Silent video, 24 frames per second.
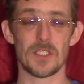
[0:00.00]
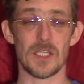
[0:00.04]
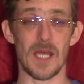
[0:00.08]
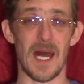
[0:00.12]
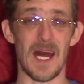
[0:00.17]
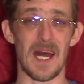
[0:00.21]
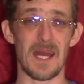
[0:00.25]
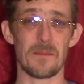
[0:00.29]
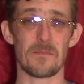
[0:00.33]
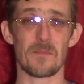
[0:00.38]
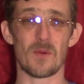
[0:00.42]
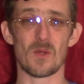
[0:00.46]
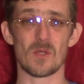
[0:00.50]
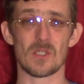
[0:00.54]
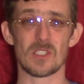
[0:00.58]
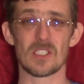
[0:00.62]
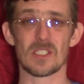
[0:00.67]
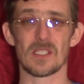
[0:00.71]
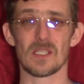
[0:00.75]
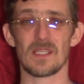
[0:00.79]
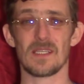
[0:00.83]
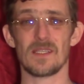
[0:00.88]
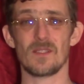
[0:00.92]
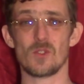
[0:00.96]
I
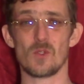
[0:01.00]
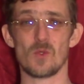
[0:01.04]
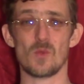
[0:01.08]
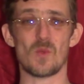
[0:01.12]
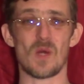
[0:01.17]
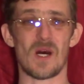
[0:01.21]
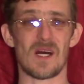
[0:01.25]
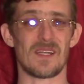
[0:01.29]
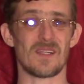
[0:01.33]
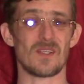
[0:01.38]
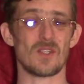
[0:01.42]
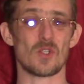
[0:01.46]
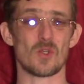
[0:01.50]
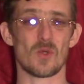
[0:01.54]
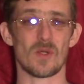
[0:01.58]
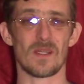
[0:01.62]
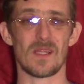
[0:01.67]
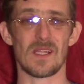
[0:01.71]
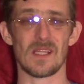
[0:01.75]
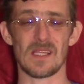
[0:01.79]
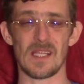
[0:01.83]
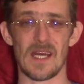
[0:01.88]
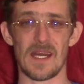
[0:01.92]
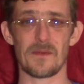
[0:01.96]
personally do not enjoy
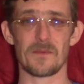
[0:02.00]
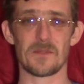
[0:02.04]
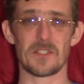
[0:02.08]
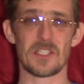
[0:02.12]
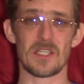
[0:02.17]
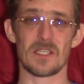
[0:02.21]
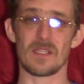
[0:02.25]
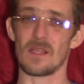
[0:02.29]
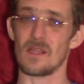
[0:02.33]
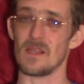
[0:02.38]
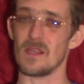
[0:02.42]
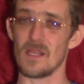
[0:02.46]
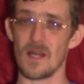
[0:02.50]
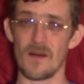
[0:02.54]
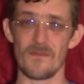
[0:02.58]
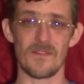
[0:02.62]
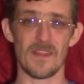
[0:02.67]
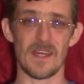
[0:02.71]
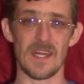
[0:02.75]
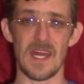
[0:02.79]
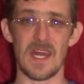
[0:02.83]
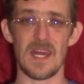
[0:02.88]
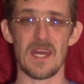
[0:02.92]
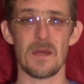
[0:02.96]
the language in it. Love the
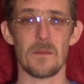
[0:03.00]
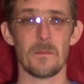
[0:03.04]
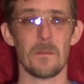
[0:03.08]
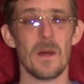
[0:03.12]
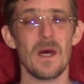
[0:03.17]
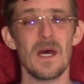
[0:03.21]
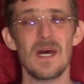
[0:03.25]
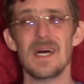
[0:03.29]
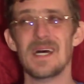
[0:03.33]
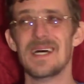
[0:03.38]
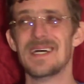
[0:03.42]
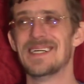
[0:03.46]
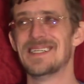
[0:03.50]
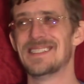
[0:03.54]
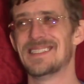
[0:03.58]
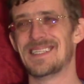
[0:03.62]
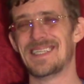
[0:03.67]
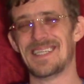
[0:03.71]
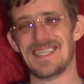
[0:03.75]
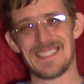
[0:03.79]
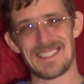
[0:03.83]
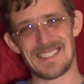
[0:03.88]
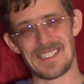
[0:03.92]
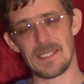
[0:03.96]
game.
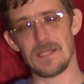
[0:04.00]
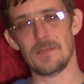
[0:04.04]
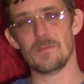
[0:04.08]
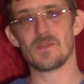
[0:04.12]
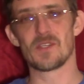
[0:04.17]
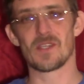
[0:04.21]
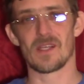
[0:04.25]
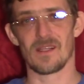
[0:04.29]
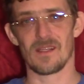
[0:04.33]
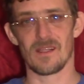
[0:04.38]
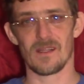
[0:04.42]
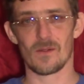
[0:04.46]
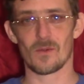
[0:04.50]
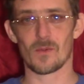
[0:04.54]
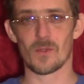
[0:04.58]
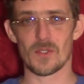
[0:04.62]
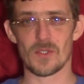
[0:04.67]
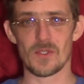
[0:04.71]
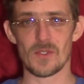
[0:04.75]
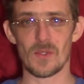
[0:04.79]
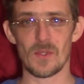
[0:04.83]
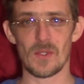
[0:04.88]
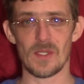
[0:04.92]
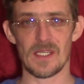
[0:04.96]
It seems a little
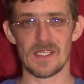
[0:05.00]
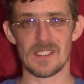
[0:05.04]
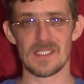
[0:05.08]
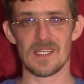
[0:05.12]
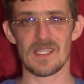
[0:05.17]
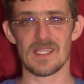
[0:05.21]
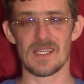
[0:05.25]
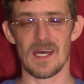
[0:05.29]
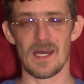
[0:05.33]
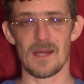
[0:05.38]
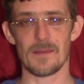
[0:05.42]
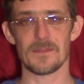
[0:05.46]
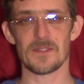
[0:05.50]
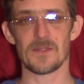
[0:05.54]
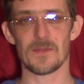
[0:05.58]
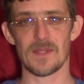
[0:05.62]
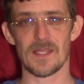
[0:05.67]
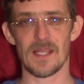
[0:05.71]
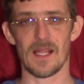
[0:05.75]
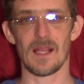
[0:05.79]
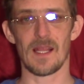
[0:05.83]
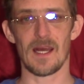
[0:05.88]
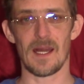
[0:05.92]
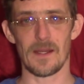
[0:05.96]
gratuitous at times with
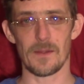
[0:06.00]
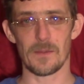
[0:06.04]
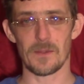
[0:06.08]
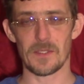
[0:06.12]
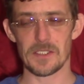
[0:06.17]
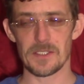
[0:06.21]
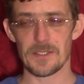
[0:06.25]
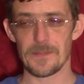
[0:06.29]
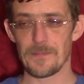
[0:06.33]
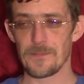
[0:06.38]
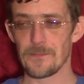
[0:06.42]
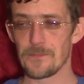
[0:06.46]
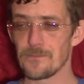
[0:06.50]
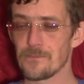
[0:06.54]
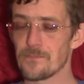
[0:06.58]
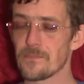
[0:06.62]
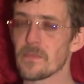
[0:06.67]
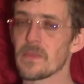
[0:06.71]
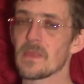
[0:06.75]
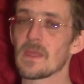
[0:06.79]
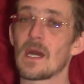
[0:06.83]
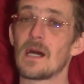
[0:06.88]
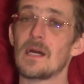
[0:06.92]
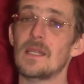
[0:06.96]
the language.
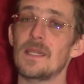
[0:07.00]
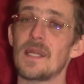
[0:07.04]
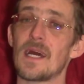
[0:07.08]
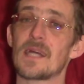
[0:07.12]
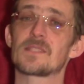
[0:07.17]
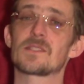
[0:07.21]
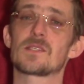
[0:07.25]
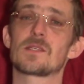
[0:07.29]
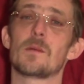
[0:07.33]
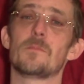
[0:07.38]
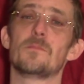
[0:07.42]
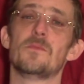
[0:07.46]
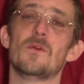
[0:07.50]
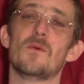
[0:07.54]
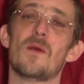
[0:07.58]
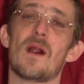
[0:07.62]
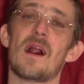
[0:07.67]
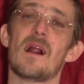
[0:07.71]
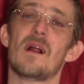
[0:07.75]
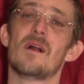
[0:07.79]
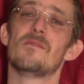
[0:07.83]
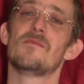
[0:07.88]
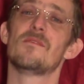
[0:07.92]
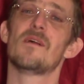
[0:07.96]
Next up, you
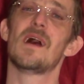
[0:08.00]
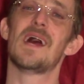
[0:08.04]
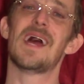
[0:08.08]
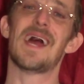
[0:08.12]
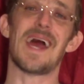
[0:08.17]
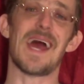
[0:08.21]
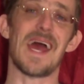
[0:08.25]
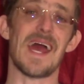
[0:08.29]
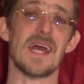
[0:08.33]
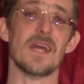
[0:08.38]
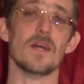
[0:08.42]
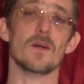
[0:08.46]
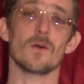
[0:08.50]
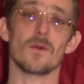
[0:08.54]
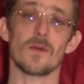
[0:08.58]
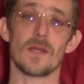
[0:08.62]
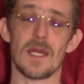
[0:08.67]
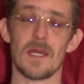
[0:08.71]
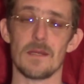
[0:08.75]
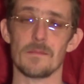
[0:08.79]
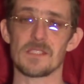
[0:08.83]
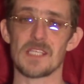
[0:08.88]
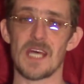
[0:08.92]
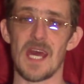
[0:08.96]
have AO
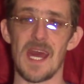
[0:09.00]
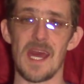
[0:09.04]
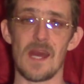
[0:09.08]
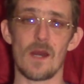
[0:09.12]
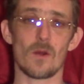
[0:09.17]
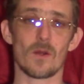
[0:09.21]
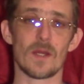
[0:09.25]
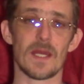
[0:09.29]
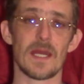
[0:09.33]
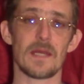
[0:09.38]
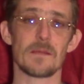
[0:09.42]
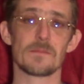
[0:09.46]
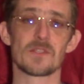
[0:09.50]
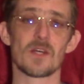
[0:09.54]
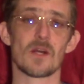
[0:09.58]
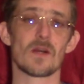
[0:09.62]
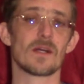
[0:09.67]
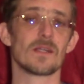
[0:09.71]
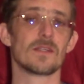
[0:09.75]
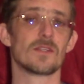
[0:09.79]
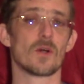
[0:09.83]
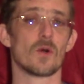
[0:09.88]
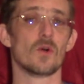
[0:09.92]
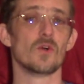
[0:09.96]
games. AO games are
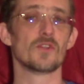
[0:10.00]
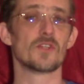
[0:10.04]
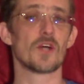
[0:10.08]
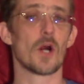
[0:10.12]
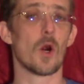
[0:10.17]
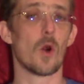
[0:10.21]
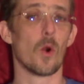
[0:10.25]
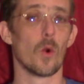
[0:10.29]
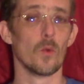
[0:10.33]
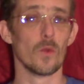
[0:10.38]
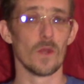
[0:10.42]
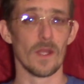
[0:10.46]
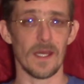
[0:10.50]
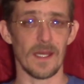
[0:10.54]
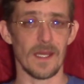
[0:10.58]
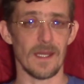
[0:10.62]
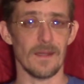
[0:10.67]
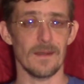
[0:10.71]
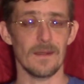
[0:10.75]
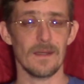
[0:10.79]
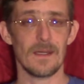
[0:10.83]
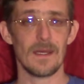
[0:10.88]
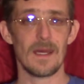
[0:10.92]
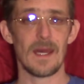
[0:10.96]
adult only,
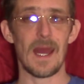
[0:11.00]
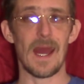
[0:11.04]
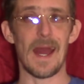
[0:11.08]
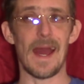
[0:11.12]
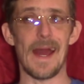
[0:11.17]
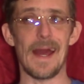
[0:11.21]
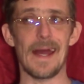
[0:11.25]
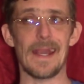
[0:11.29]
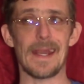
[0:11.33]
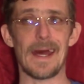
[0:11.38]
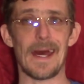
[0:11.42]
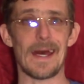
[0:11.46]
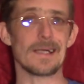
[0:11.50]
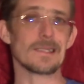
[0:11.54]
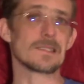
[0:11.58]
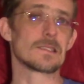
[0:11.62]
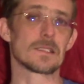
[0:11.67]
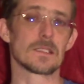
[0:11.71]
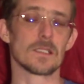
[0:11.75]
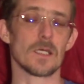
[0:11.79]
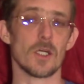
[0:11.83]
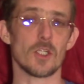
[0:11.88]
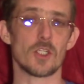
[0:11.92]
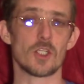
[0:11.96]
and as
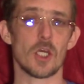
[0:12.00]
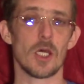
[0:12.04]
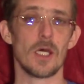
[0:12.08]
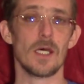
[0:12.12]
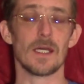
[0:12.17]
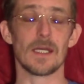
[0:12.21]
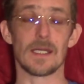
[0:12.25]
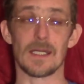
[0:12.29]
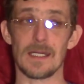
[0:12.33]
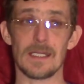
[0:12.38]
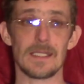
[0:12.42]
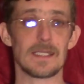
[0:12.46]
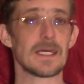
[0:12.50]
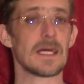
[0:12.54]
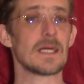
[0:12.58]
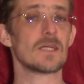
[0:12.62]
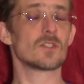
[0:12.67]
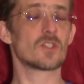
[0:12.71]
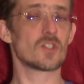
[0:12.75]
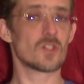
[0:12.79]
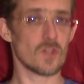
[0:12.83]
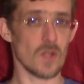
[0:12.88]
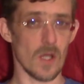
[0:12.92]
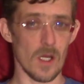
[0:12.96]
such contain
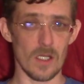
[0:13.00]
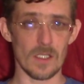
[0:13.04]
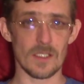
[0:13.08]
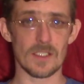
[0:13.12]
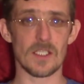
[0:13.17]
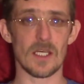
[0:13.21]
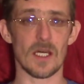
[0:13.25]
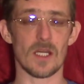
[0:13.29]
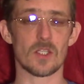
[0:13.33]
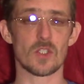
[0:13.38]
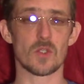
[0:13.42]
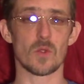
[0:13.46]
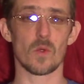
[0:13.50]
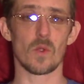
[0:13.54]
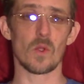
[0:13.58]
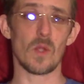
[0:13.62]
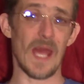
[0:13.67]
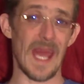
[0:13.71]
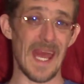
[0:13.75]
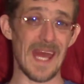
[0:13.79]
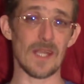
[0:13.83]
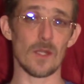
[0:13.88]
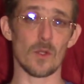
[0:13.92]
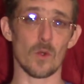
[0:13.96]
strong sexual
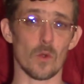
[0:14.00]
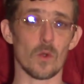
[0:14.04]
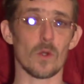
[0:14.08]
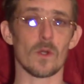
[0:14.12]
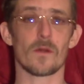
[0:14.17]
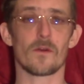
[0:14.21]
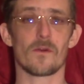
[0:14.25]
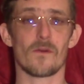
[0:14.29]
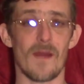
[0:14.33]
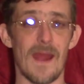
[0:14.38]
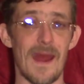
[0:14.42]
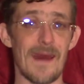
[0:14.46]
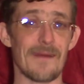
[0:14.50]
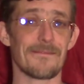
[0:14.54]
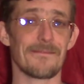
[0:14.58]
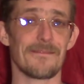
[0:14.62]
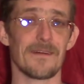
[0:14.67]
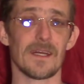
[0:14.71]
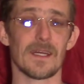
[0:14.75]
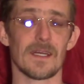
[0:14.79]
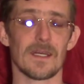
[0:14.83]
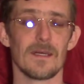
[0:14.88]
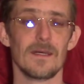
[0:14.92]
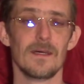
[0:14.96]
and or
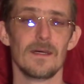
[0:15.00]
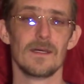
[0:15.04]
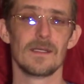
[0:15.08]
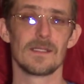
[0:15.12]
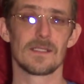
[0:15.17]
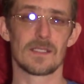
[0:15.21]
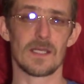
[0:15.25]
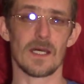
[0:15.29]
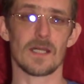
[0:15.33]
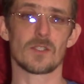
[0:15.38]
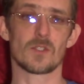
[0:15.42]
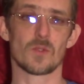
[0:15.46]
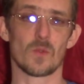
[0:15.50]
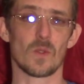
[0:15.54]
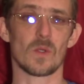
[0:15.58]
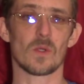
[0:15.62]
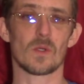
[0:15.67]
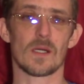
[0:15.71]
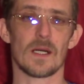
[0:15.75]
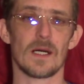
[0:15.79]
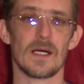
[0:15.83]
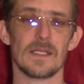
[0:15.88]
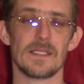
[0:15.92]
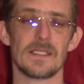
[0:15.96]
graphic sexual
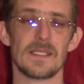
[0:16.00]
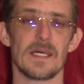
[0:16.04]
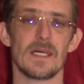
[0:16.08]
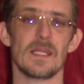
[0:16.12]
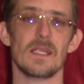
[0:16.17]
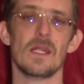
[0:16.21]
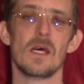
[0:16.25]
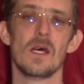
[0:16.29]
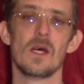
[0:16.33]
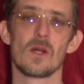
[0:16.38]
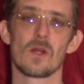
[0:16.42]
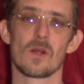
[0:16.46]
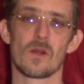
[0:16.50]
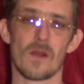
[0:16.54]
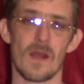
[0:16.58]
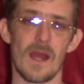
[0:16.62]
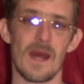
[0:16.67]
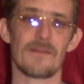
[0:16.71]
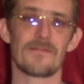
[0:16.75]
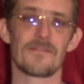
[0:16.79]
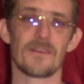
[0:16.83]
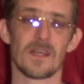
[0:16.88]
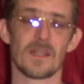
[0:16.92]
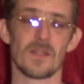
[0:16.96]
content,
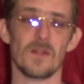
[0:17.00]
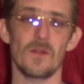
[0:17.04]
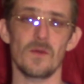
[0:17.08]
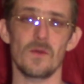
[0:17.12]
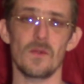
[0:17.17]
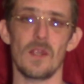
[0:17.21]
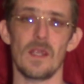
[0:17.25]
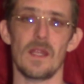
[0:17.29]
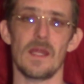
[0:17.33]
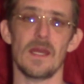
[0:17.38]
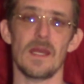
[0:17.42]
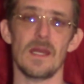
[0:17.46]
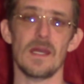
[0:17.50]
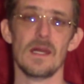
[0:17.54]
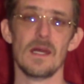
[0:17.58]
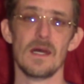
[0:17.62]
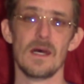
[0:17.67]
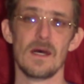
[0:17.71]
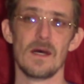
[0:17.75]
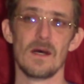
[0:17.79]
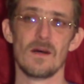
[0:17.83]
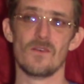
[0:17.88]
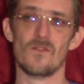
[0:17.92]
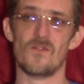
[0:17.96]
graphic nudity,
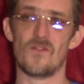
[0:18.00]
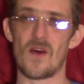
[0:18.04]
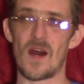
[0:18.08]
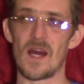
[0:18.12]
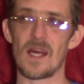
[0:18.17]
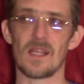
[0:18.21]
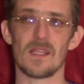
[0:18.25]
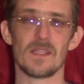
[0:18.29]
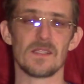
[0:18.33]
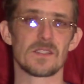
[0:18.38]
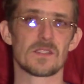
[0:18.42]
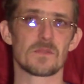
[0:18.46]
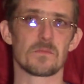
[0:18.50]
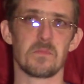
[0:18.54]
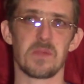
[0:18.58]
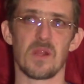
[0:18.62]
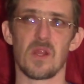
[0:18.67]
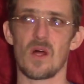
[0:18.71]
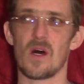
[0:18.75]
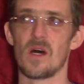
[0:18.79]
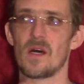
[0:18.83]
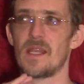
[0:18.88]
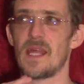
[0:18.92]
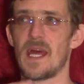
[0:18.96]
violence,
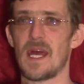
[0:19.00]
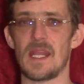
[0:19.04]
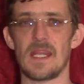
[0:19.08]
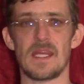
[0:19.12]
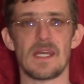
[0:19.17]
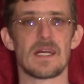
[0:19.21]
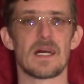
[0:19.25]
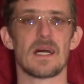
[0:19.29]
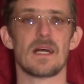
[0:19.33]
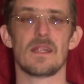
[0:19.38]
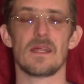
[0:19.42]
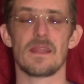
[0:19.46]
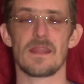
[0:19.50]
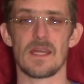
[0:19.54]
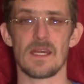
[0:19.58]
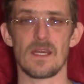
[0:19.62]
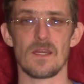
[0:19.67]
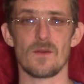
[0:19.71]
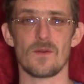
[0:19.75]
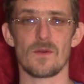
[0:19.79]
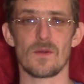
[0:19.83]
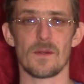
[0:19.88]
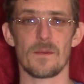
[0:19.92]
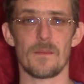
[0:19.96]
blood, any kind of thing
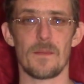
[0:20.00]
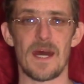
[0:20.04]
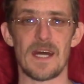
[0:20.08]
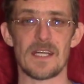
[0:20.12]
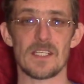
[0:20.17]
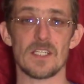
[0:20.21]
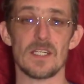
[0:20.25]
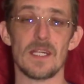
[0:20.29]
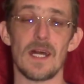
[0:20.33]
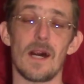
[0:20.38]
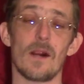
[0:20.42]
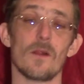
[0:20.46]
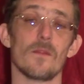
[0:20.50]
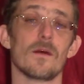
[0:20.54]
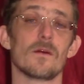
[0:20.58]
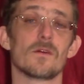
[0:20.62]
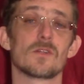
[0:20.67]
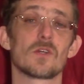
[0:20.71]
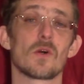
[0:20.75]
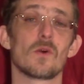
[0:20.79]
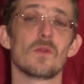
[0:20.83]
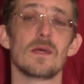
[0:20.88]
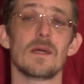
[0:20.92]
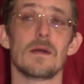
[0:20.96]
you can imagine. Now, there's
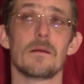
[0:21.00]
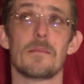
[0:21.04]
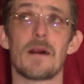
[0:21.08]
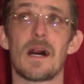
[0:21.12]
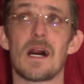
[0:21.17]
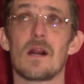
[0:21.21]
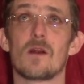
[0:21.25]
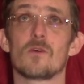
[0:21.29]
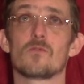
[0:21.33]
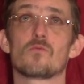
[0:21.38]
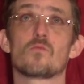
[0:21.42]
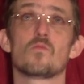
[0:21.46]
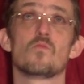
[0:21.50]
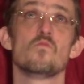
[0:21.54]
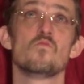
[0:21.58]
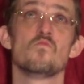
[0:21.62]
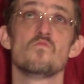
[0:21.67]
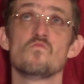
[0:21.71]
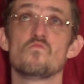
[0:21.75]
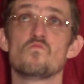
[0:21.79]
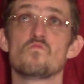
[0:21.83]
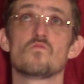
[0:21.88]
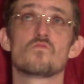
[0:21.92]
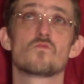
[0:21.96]
only about
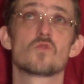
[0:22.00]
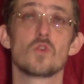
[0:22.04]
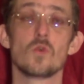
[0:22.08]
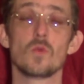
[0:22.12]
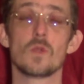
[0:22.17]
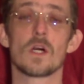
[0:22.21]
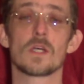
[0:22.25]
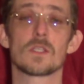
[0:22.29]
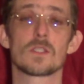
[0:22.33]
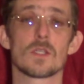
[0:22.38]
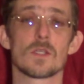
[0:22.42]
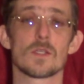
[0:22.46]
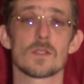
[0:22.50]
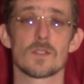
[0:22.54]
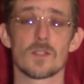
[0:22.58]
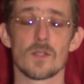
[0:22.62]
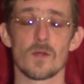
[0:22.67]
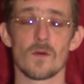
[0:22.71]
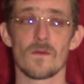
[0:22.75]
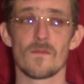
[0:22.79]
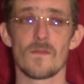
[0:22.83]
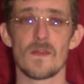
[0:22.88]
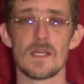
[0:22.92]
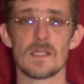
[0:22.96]
24 or
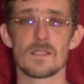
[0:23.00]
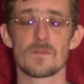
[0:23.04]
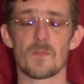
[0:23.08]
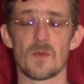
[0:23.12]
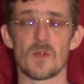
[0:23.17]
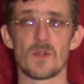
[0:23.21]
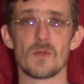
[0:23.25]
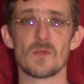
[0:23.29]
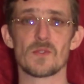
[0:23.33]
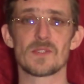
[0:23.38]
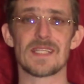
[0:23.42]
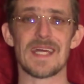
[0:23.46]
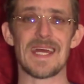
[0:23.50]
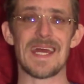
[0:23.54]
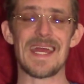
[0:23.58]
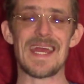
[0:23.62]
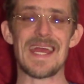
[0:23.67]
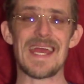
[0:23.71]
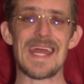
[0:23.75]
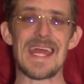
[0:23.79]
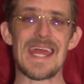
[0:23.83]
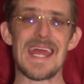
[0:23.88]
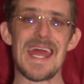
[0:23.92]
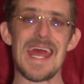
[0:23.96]
so of these produced
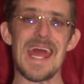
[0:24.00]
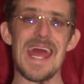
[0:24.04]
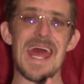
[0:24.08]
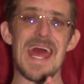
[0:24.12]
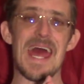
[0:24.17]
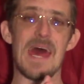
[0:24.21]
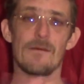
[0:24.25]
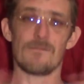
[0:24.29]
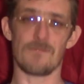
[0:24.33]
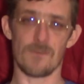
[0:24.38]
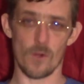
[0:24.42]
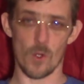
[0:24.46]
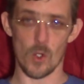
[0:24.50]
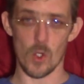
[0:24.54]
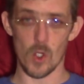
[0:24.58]
ever.